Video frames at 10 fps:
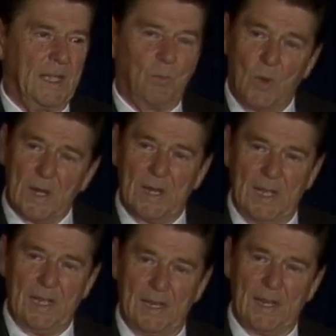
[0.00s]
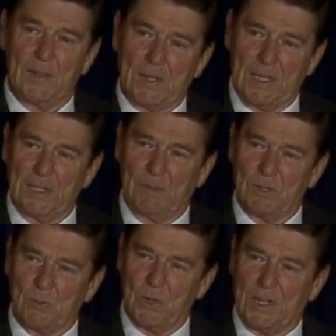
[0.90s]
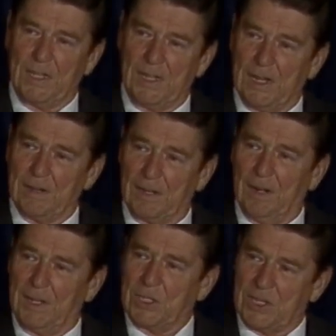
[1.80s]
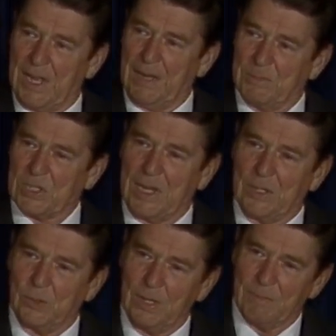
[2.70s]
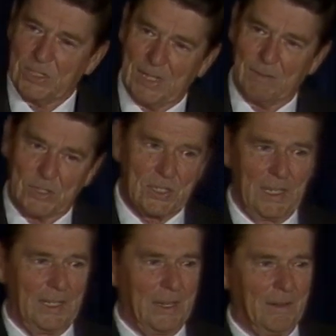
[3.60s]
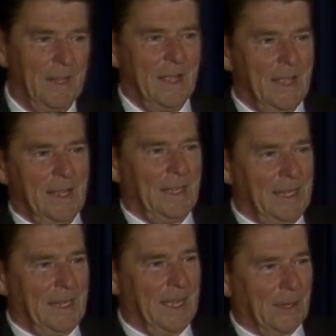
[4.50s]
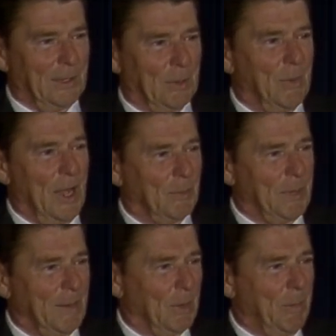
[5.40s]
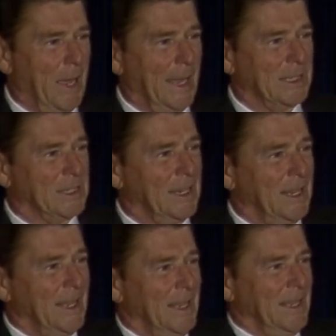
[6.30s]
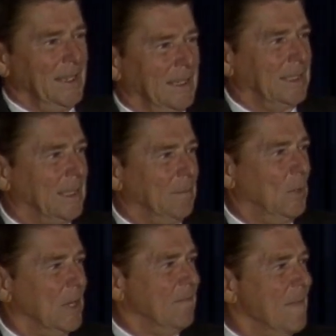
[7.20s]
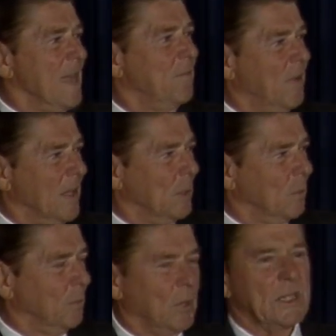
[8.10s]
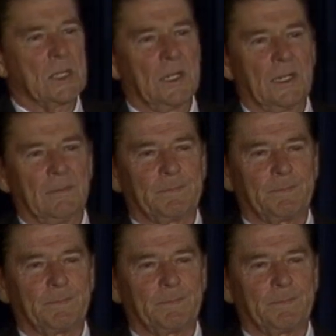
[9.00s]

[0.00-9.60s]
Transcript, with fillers: And one day, another kid that was working there at lunchtime said to him as they were sitting there eating out of their brown paper bags, he said, Boy, if my father were president,